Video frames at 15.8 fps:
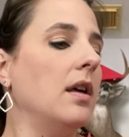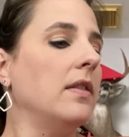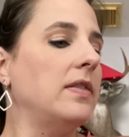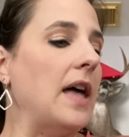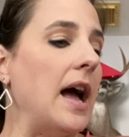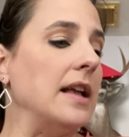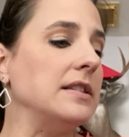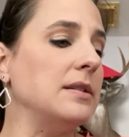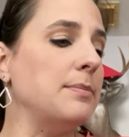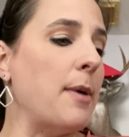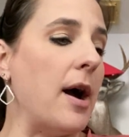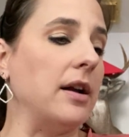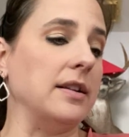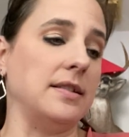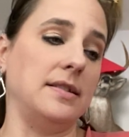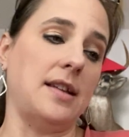That's
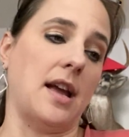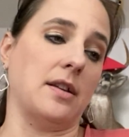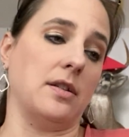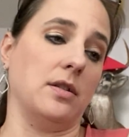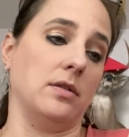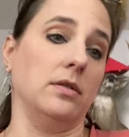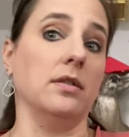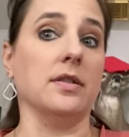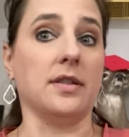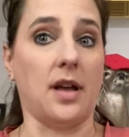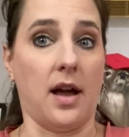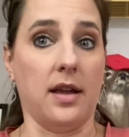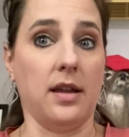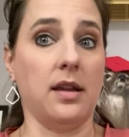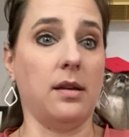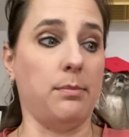about as technical as
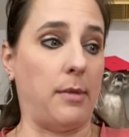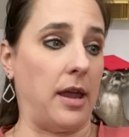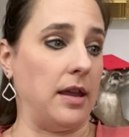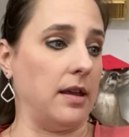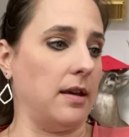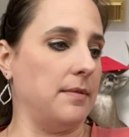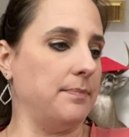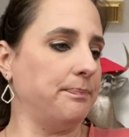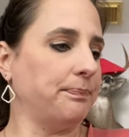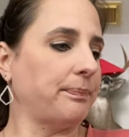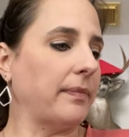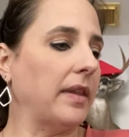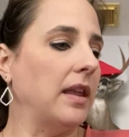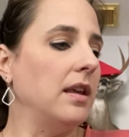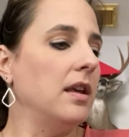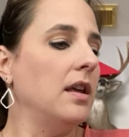I can make it.
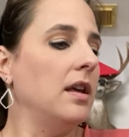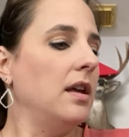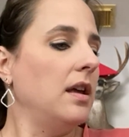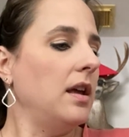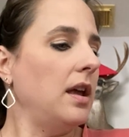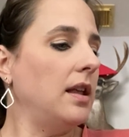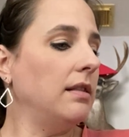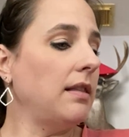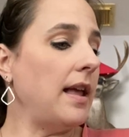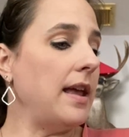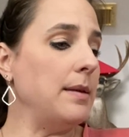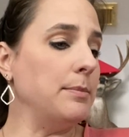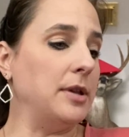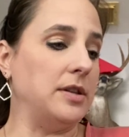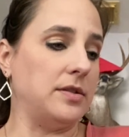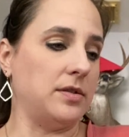In
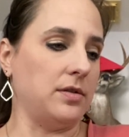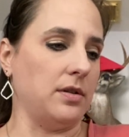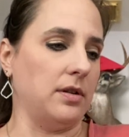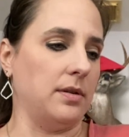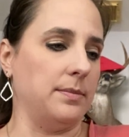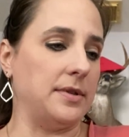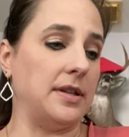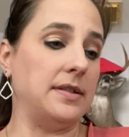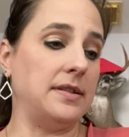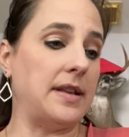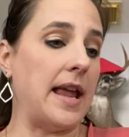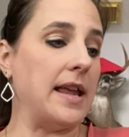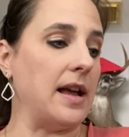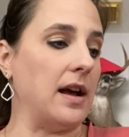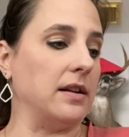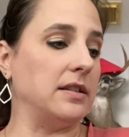layman's terms, a
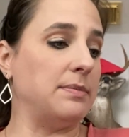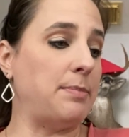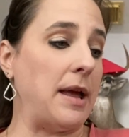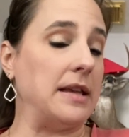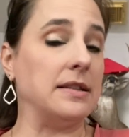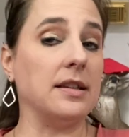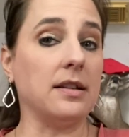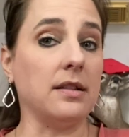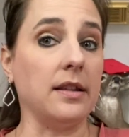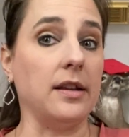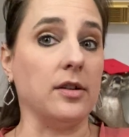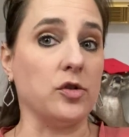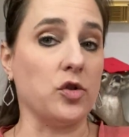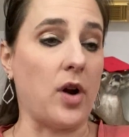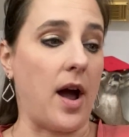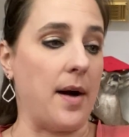stakeout is basically a
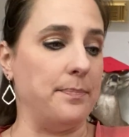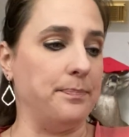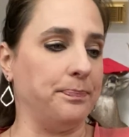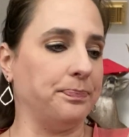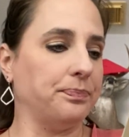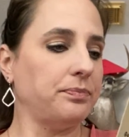trap.